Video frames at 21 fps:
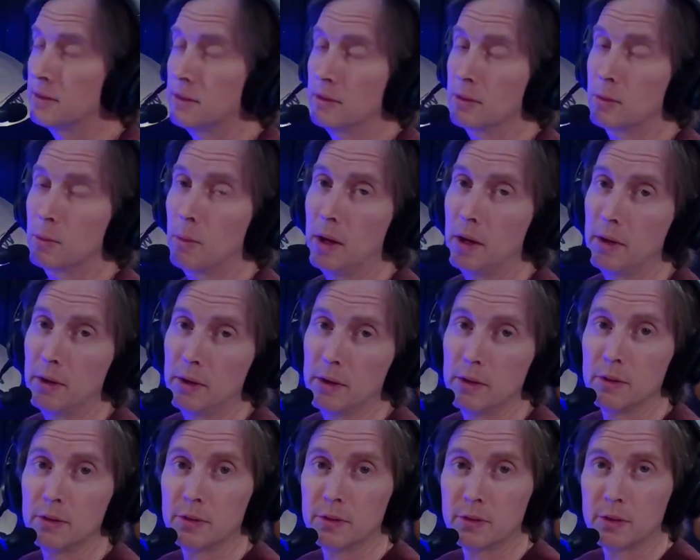as well
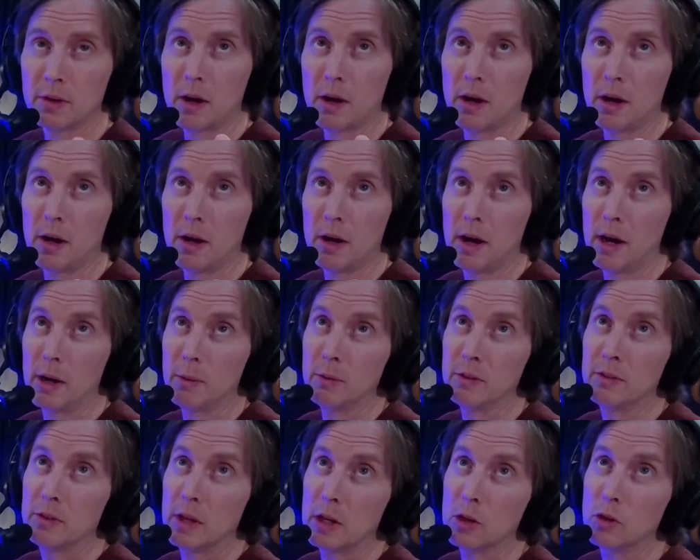as I
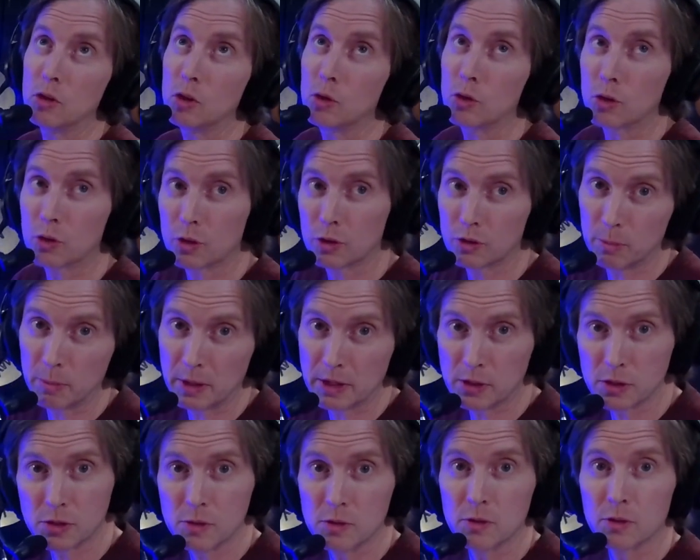would say 2/3 of my
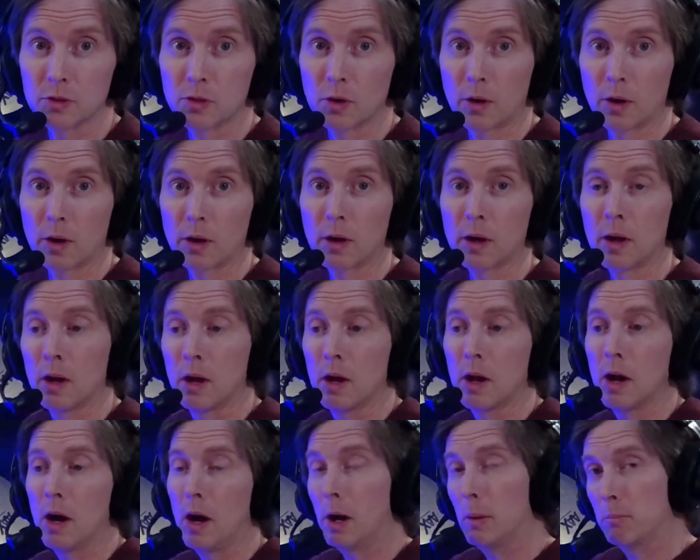students are
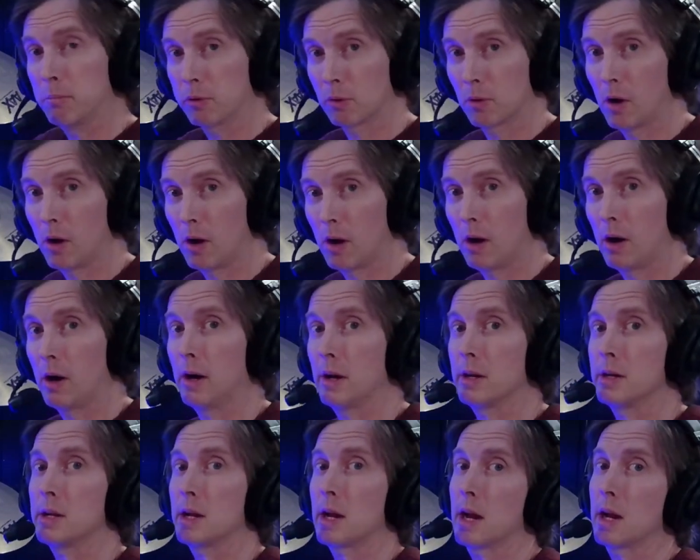
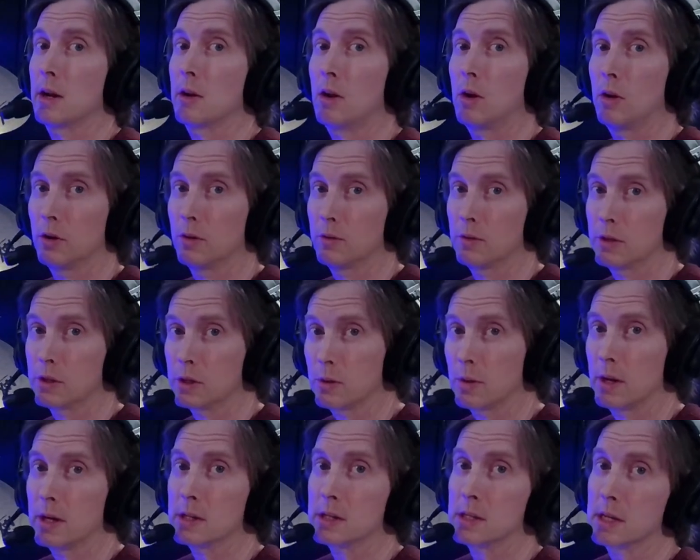abroad and all over the
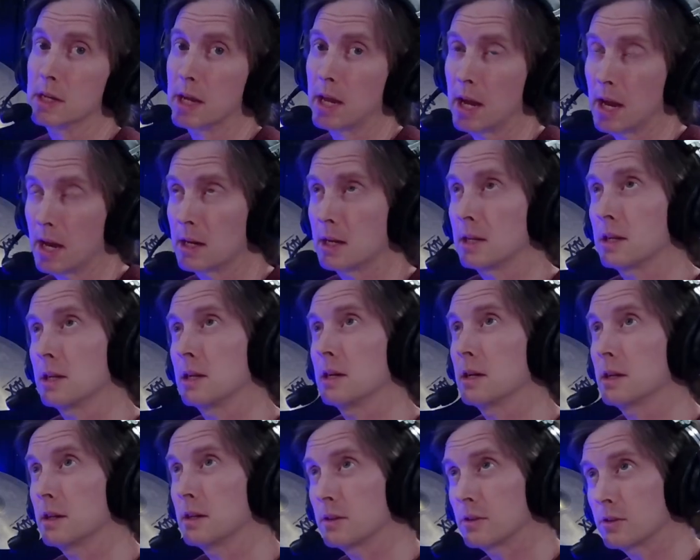U.S. and
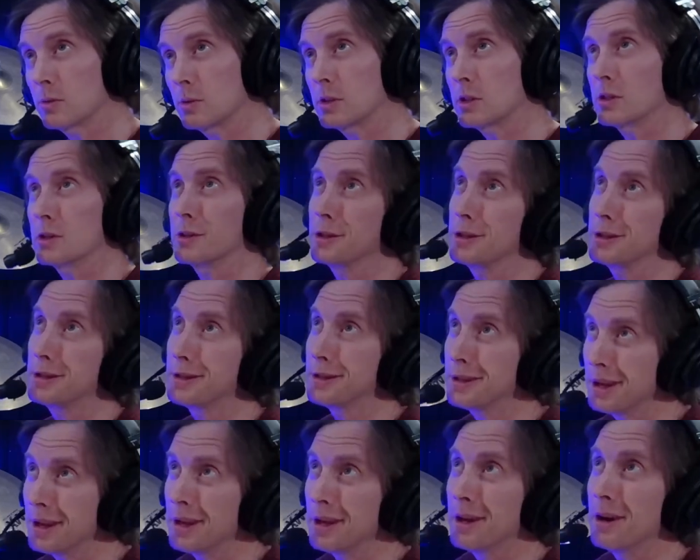Canada, Switzerland,
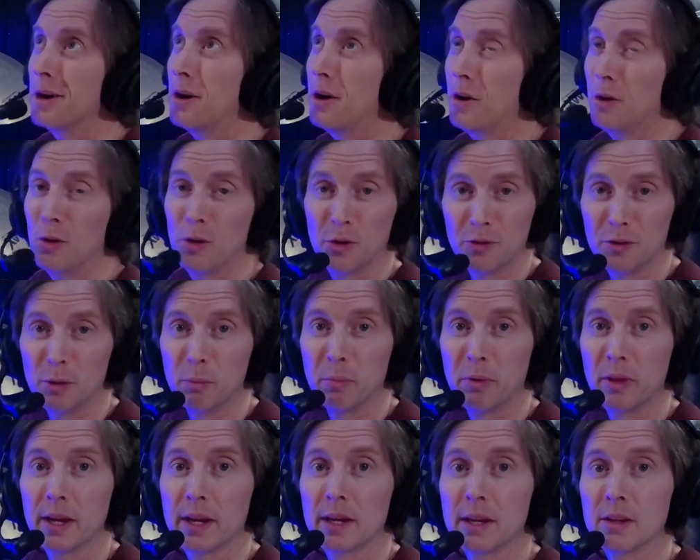all over the
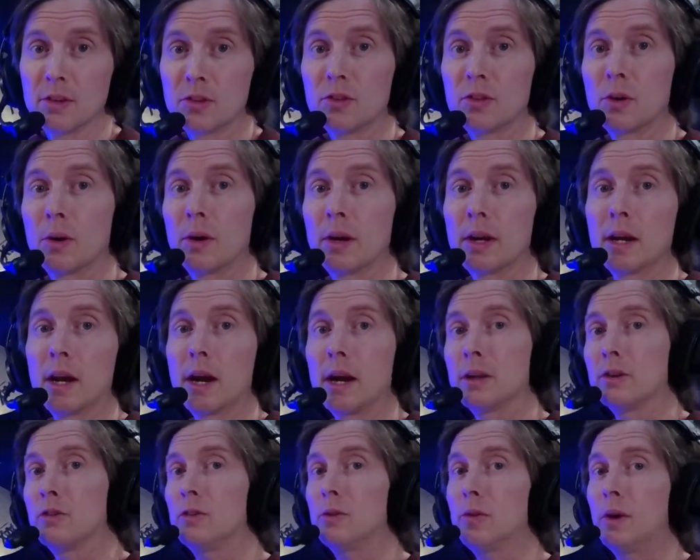place. So
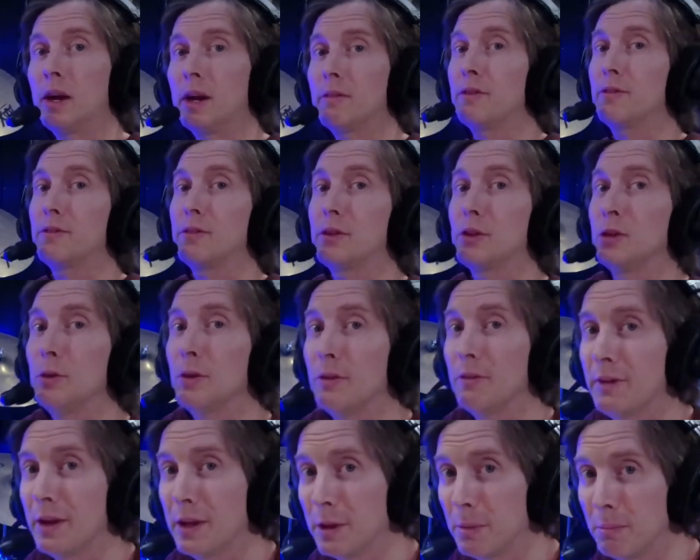I do have a few
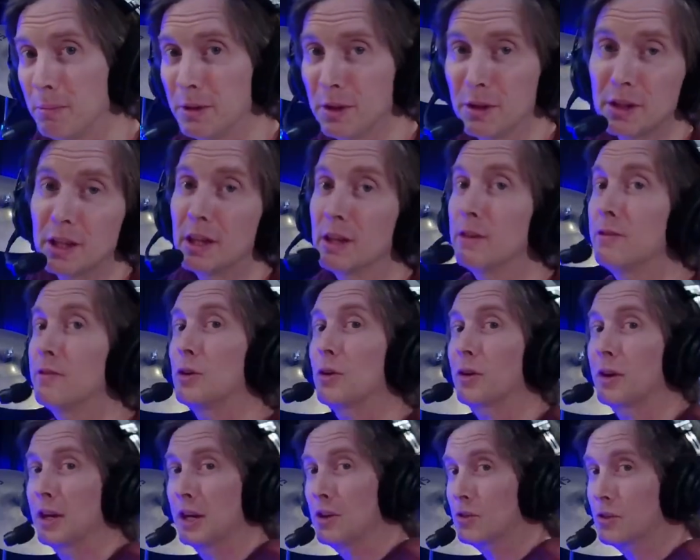availability if
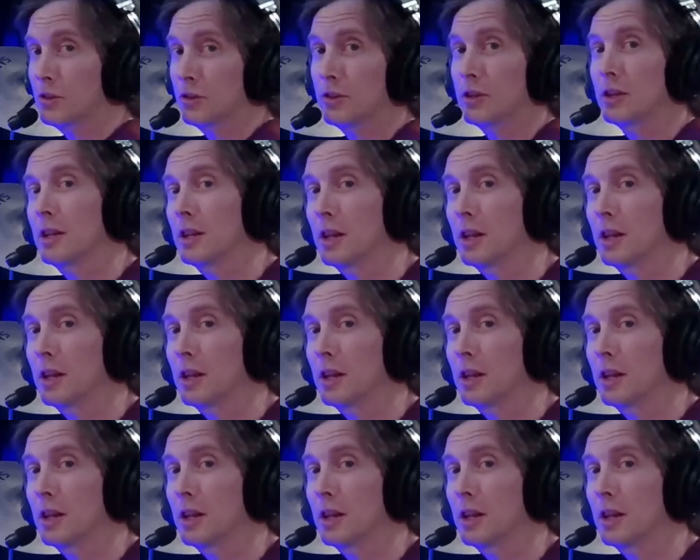you're interested in